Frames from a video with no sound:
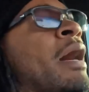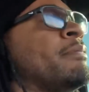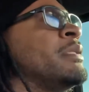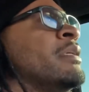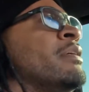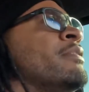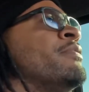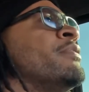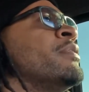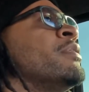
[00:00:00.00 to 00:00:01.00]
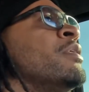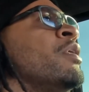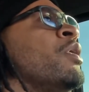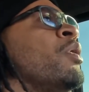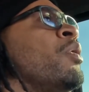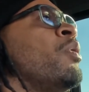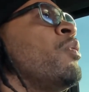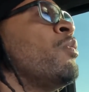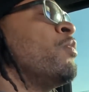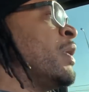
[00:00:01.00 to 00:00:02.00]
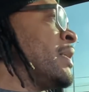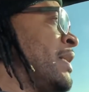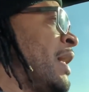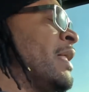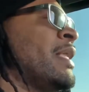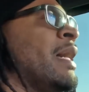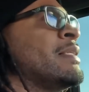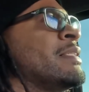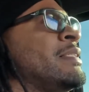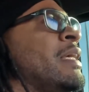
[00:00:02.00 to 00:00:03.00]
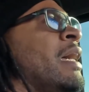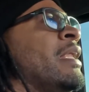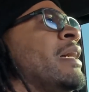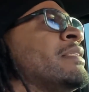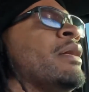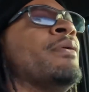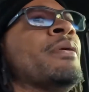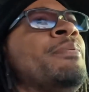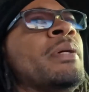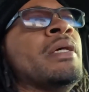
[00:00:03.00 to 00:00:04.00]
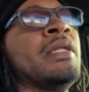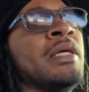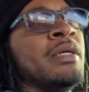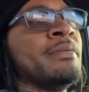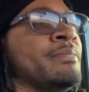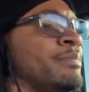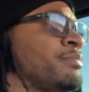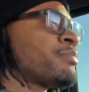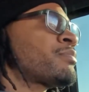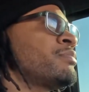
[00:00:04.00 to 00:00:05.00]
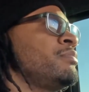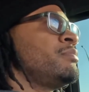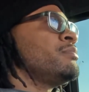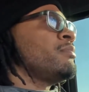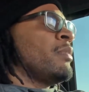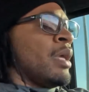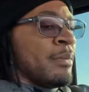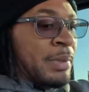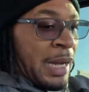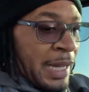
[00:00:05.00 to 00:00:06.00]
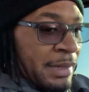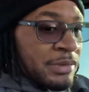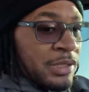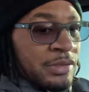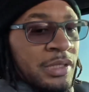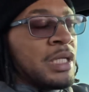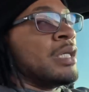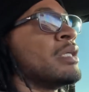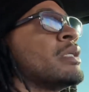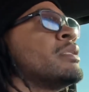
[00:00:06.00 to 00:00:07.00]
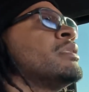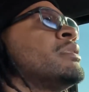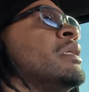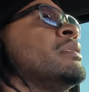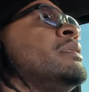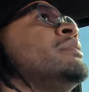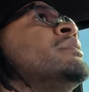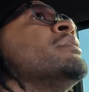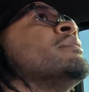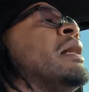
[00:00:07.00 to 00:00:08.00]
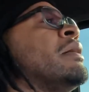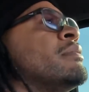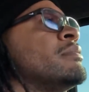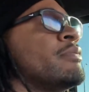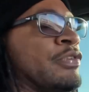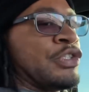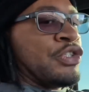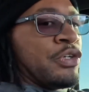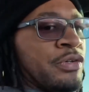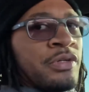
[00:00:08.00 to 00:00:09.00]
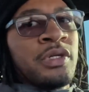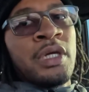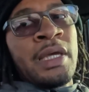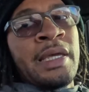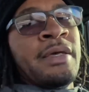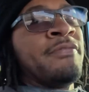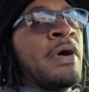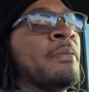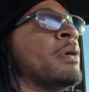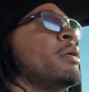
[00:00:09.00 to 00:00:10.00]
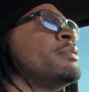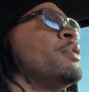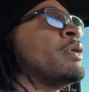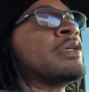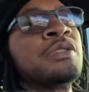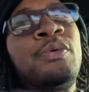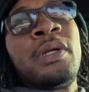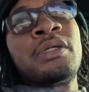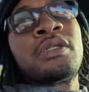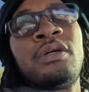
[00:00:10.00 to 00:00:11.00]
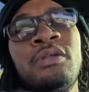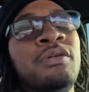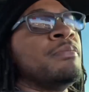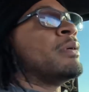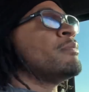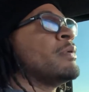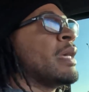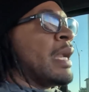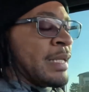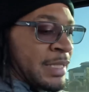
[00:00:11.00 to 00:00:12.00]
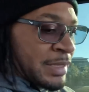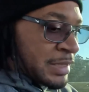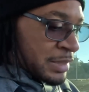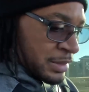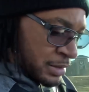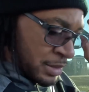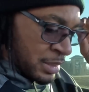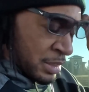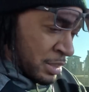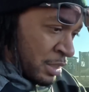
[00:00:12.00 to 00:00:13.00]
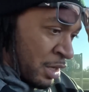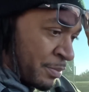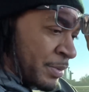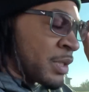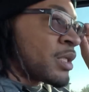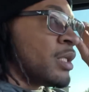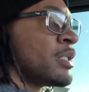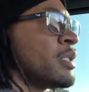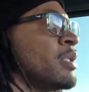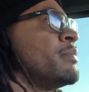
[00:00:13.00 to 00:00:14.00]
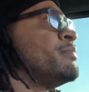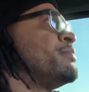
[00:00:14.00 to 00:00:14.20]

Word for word: option of what headlights and tail lights they want to put in it but I am gonna uh, get this thing detailed out for sure. if I'm gonna do it or someone else gonna do it, but we gotta get this carpet cleaned up.